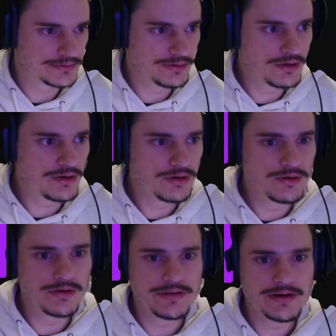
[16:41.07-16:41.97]

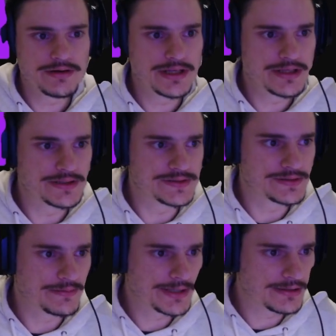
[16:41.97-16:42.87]
Oh, there it is.
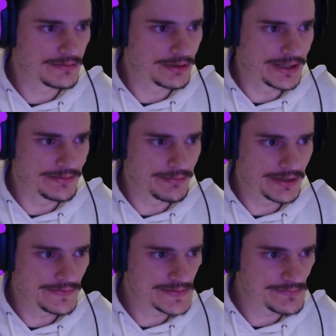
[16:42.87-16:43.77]
I'm colorblind,
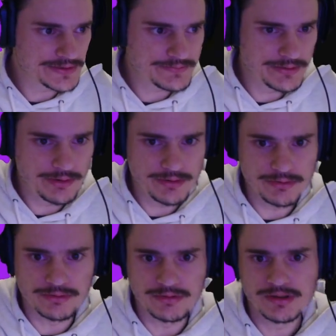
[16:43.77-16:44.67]
but this must be
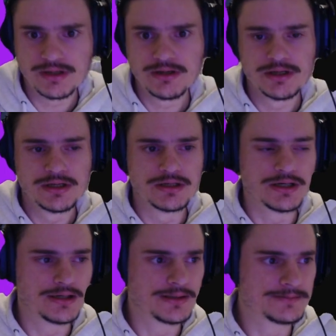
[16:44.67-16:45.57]
purple.
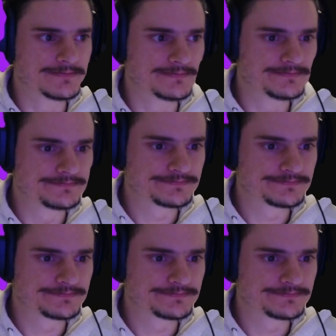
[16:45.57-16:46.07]
Um,